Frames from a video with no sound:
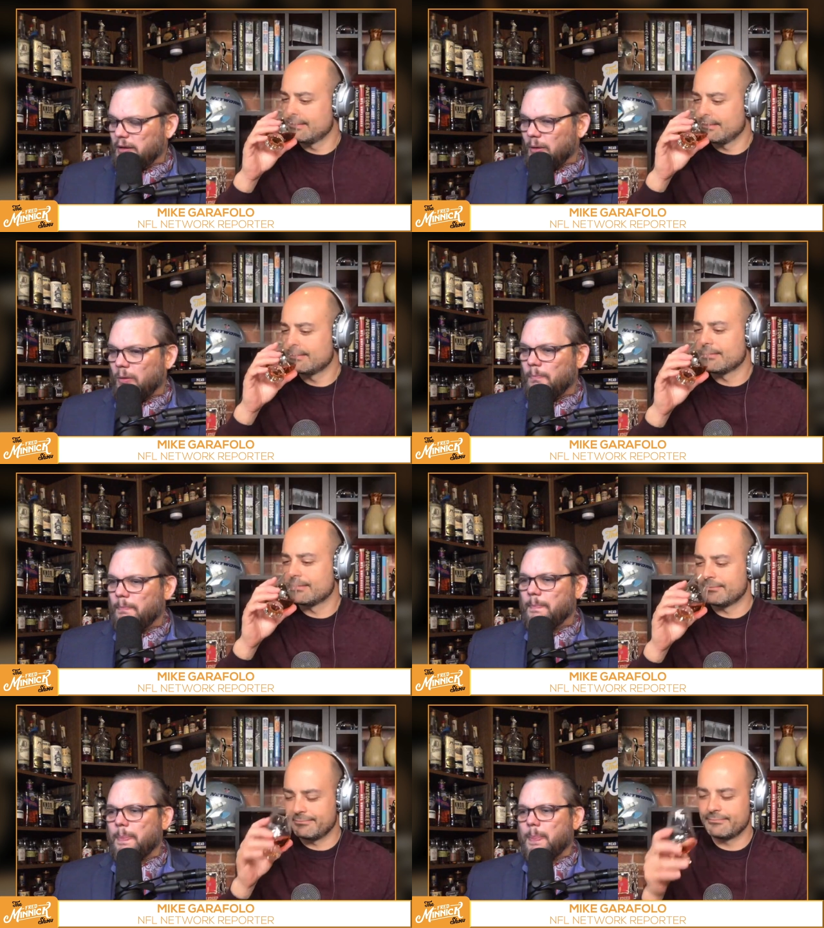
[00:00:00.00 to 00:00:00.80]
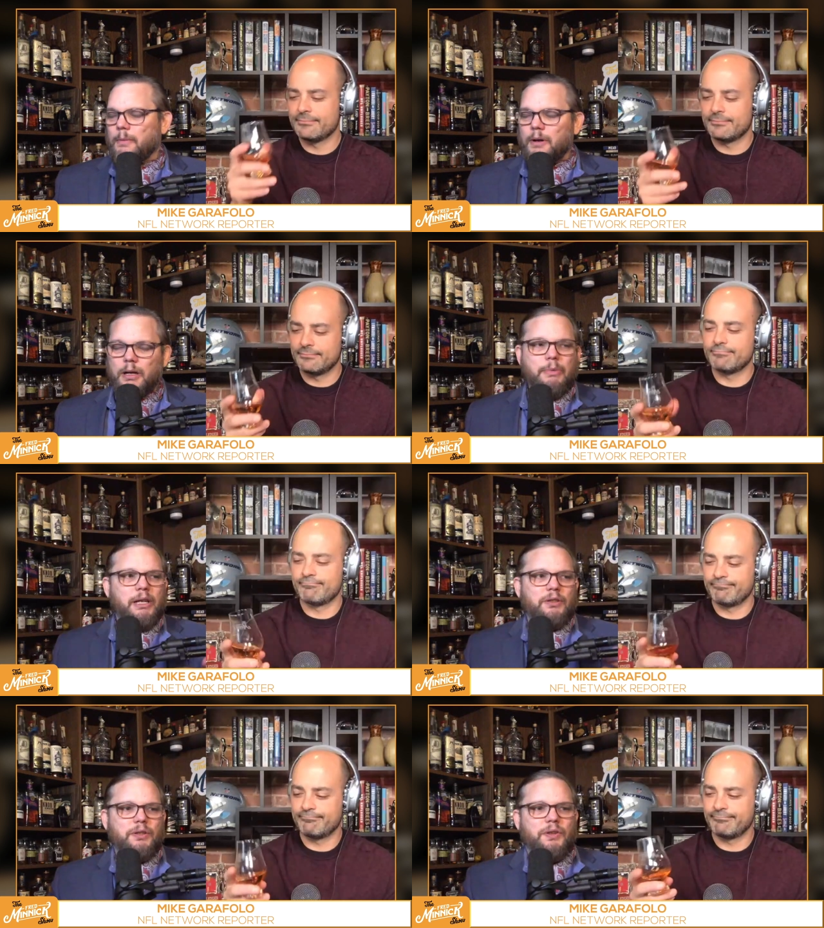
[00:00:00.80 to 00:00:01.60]
Speaker 1: you know uh,
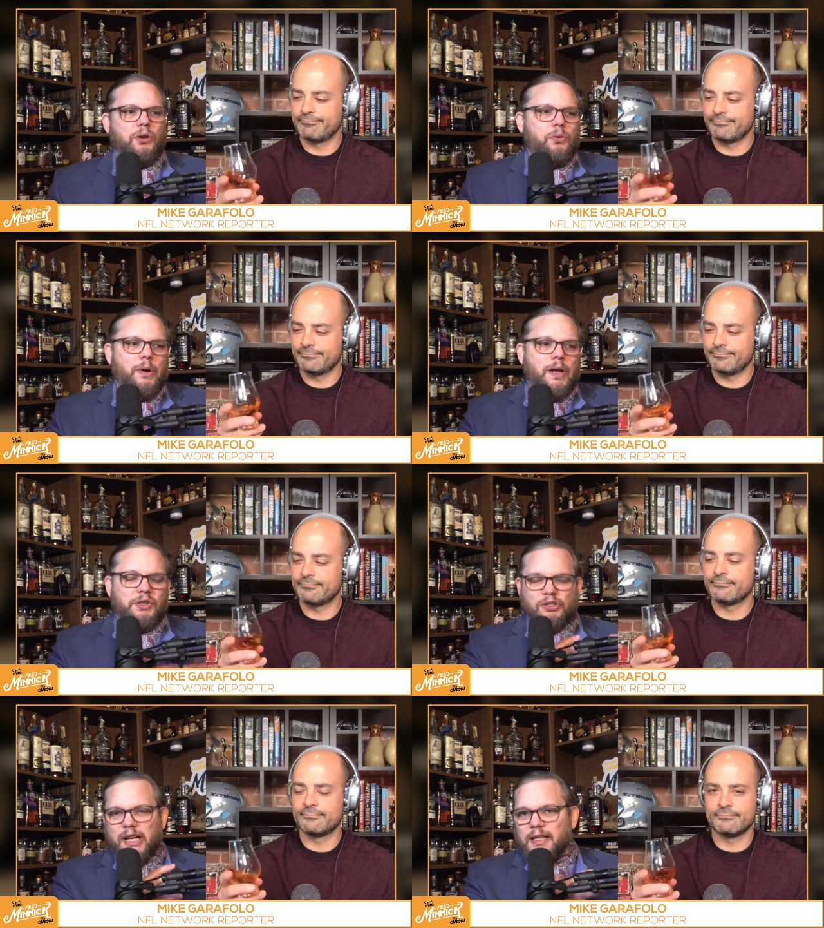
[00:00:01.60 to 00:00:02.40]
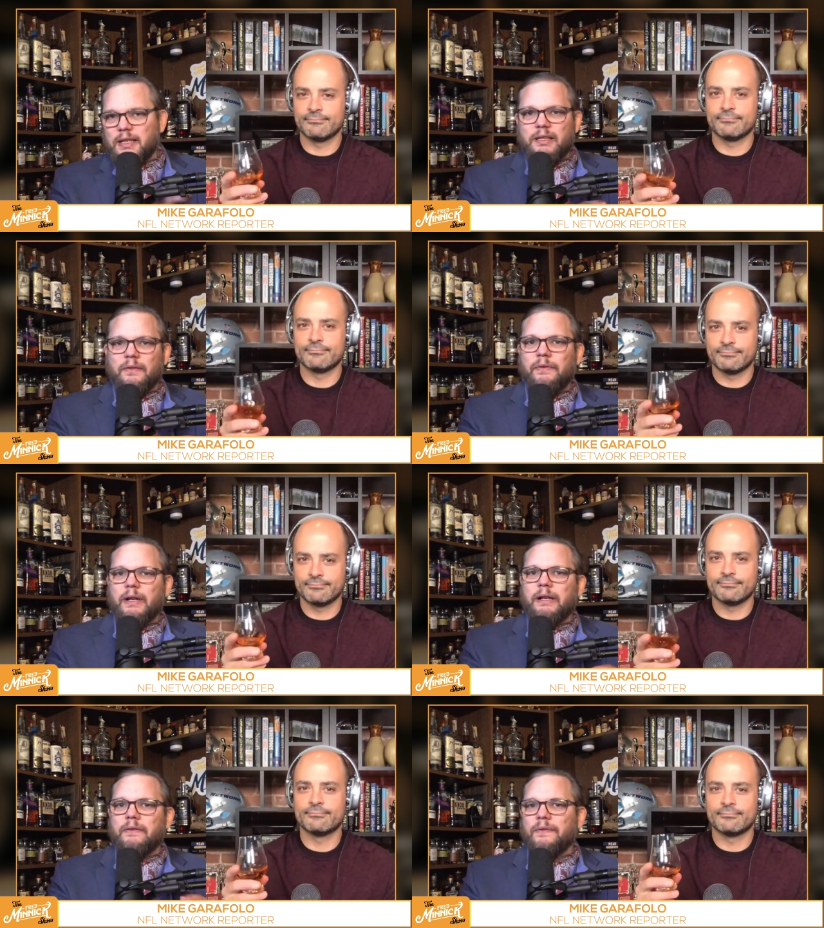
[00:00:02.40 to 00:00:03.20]
Michter's always traces a
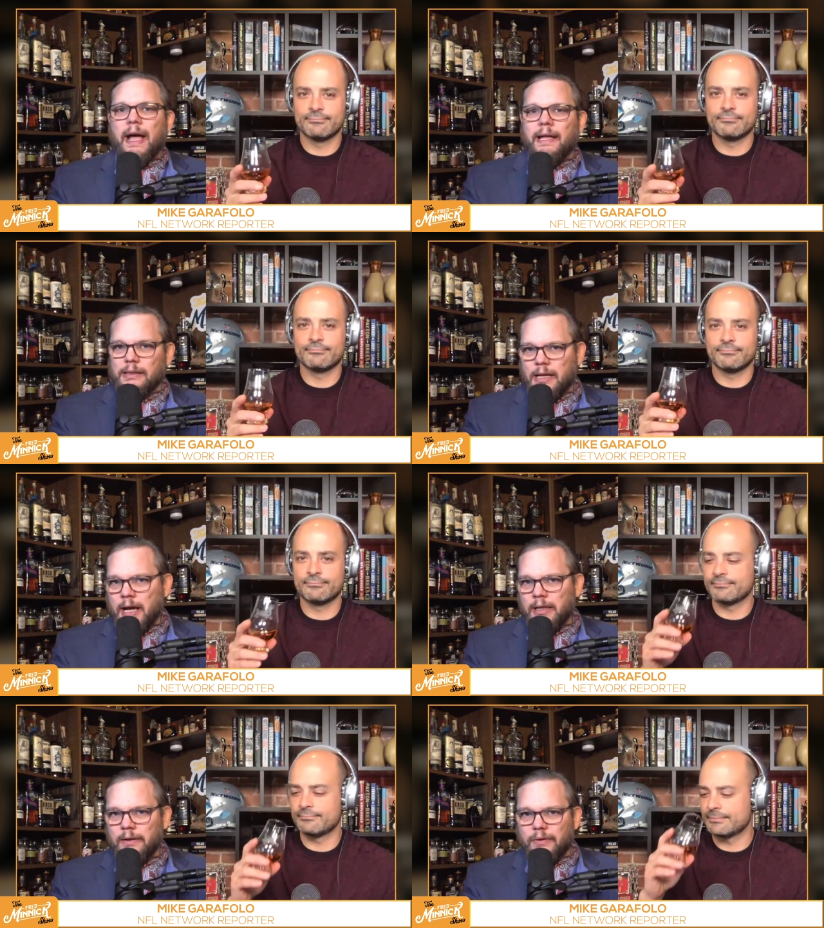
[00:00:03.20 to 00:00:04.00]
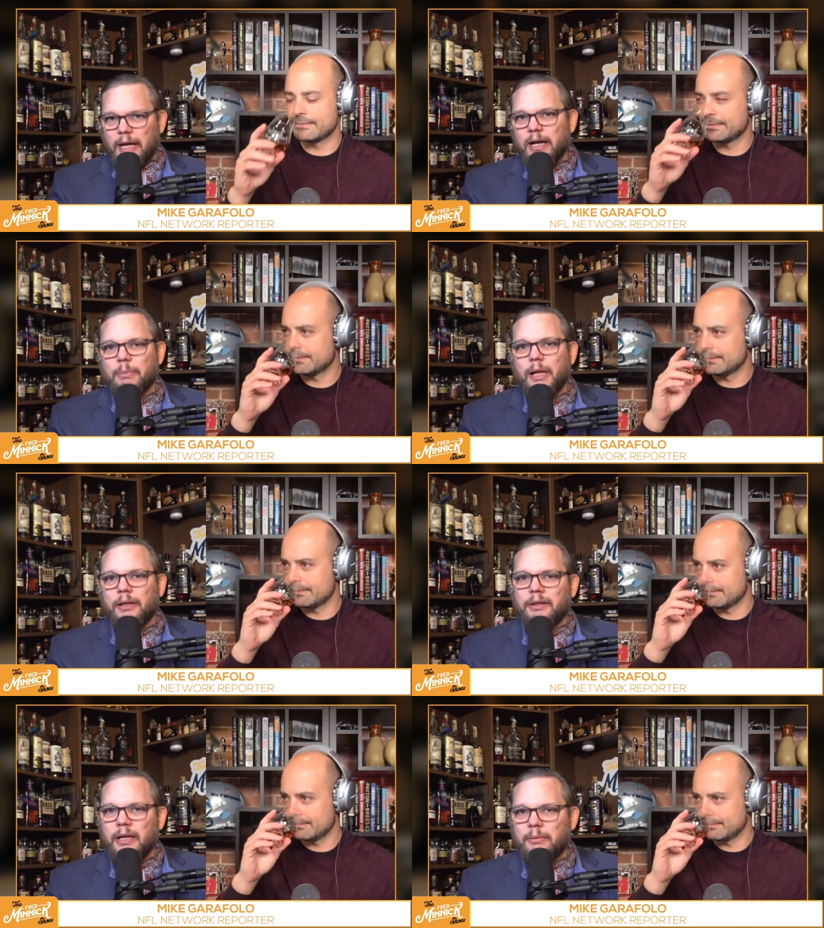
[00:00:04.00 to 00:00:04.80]
very fine line of caramel
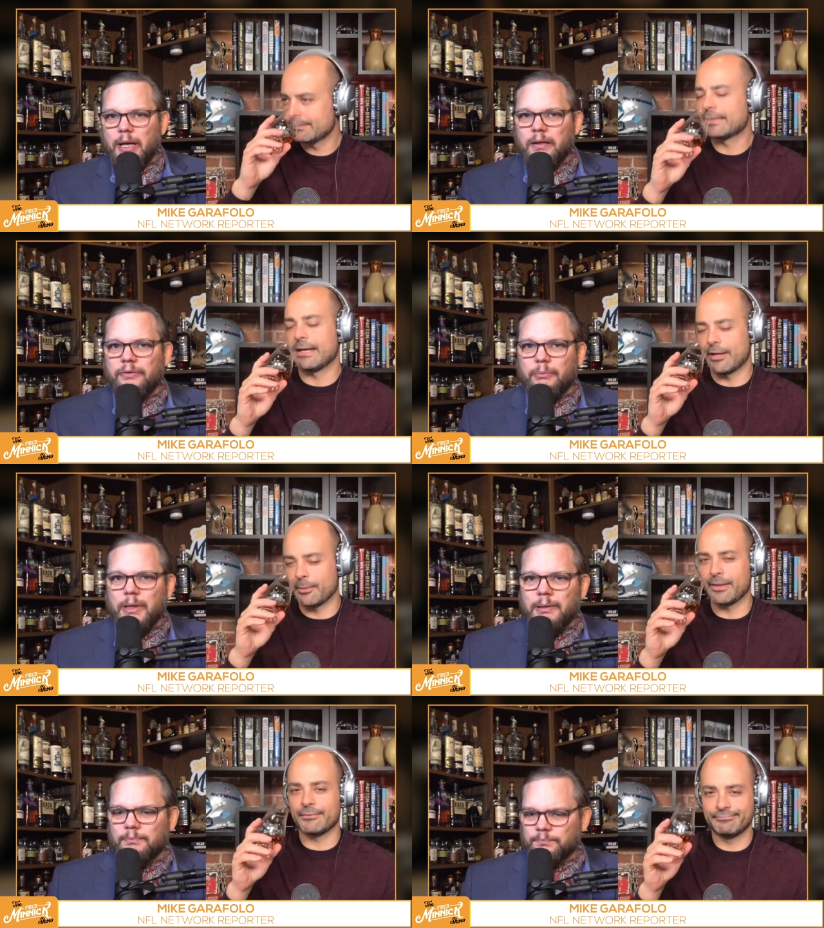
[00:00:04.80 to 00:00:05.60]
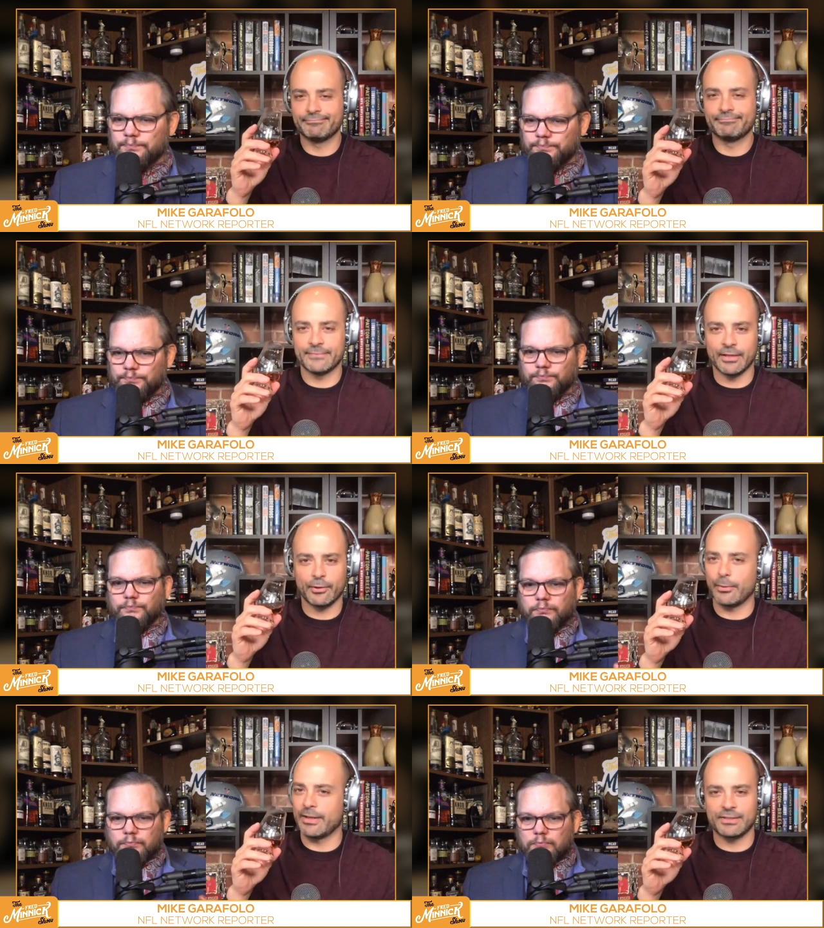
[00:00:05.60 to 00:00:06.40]
and nutmeg for caramel.
Speaker 2: me. No
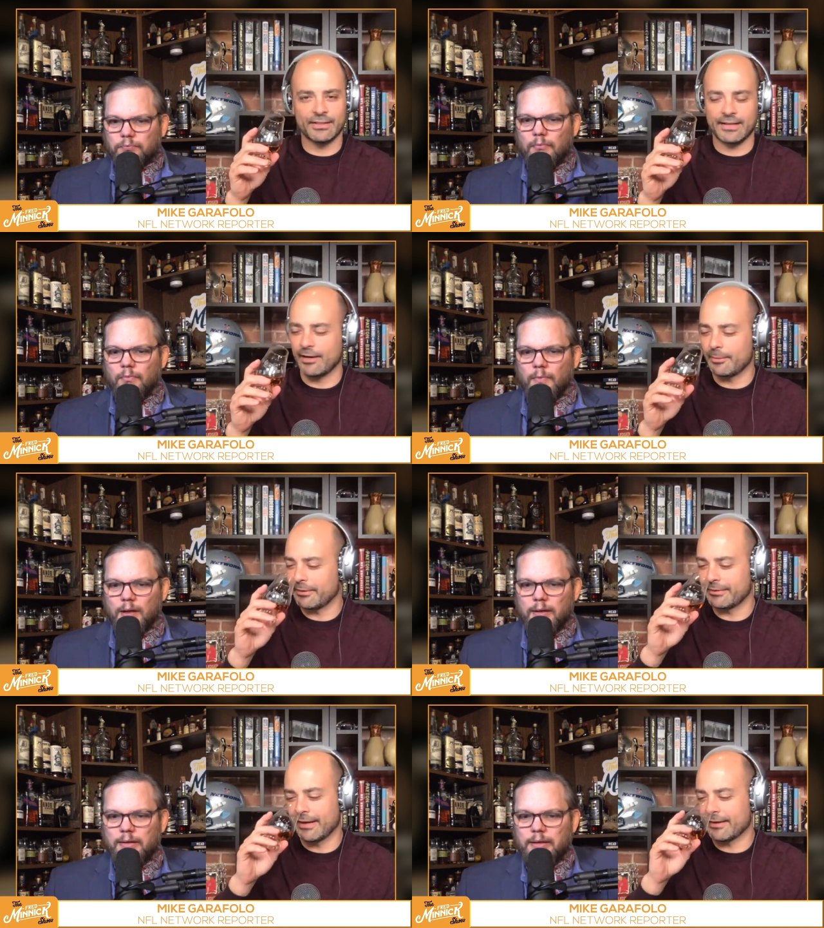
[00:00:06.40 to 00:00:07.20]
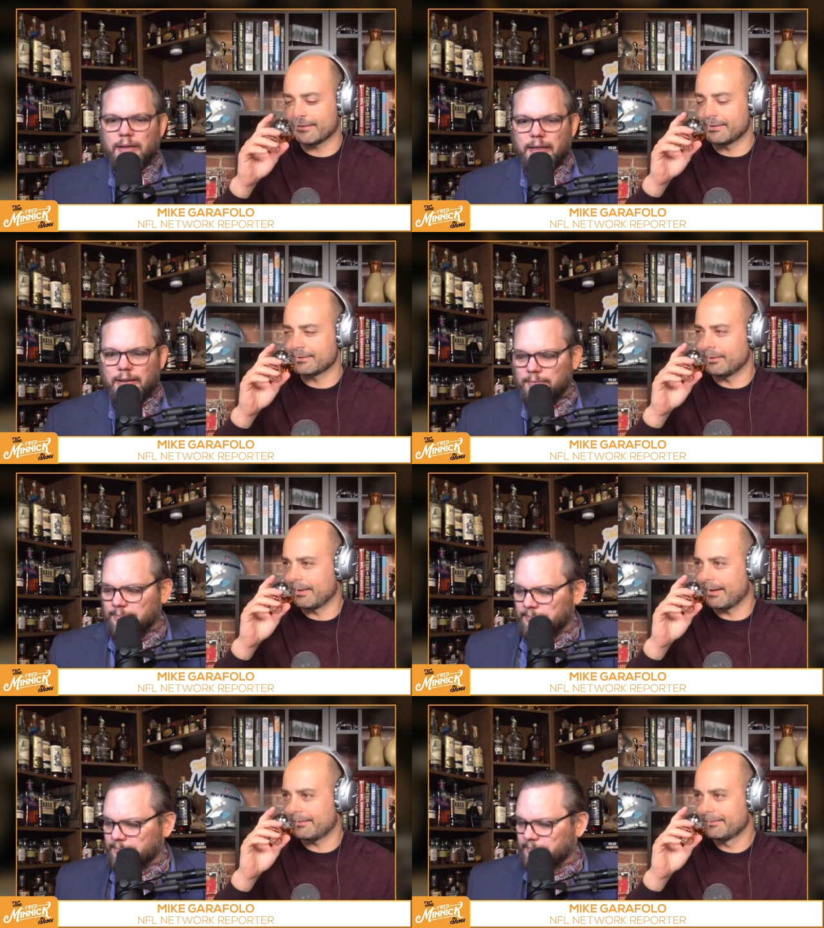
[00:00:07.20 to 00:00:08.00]
question the caramel. Yeah, there's no
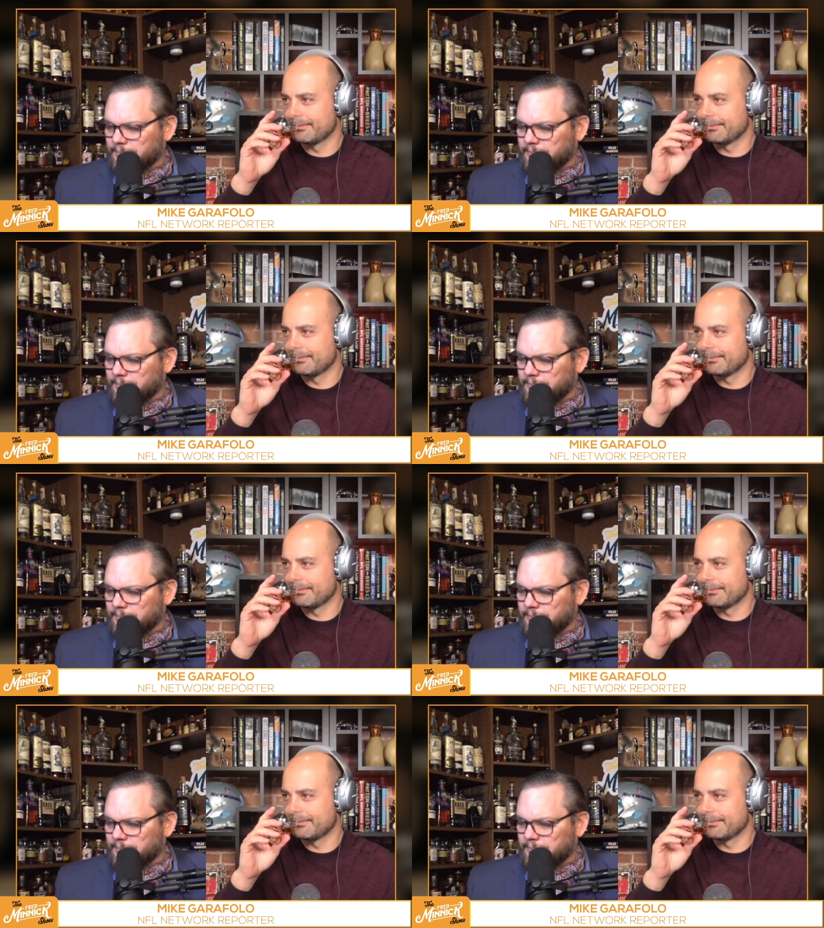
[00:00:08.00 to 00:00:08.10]
doubt.